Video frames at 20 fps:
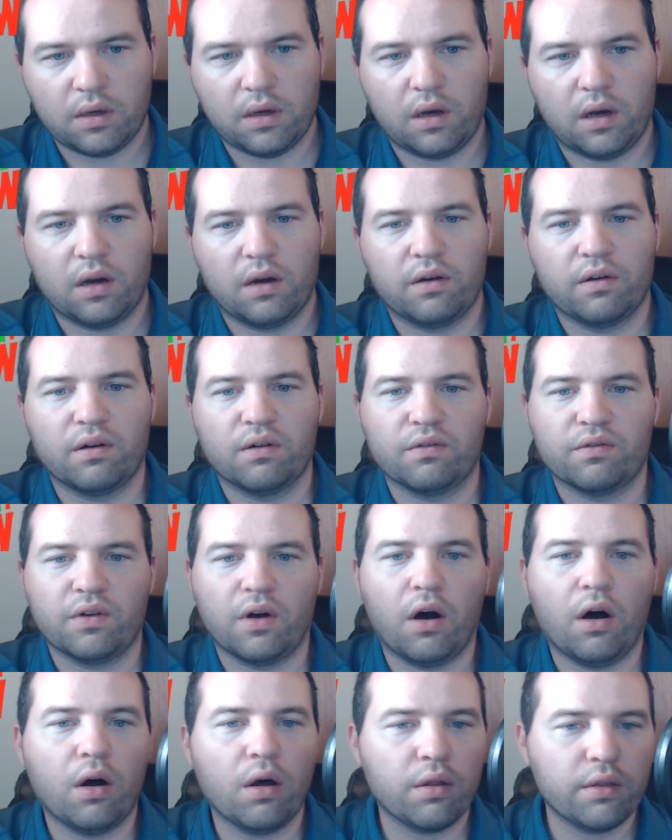of
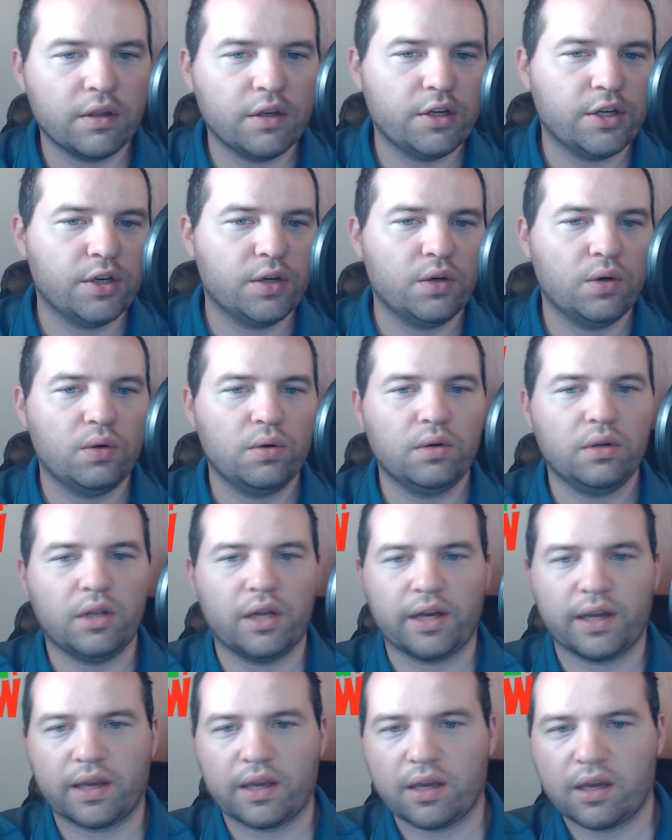all the known
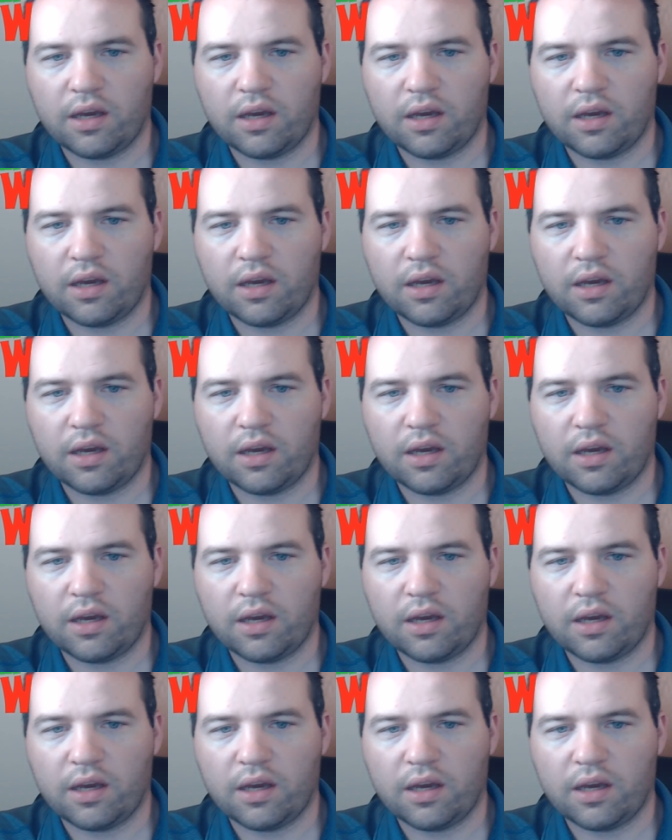like